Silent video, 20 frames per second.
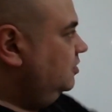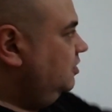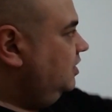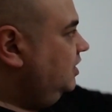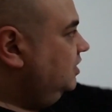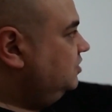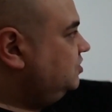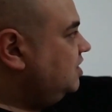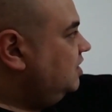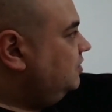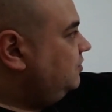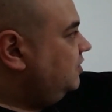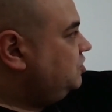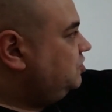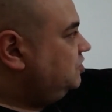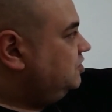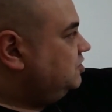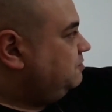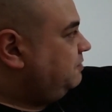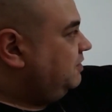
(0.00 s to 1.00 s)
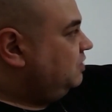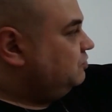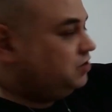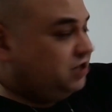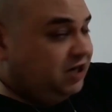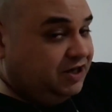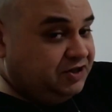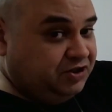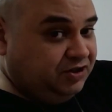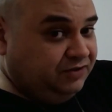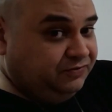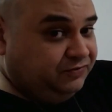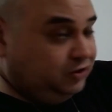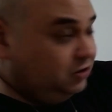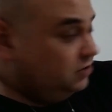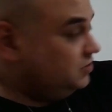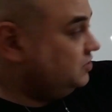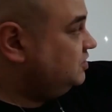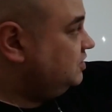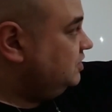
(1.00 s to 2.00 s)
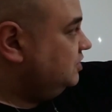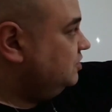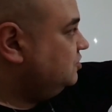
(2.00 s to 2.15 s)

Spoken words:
acceleration is about changing velocity,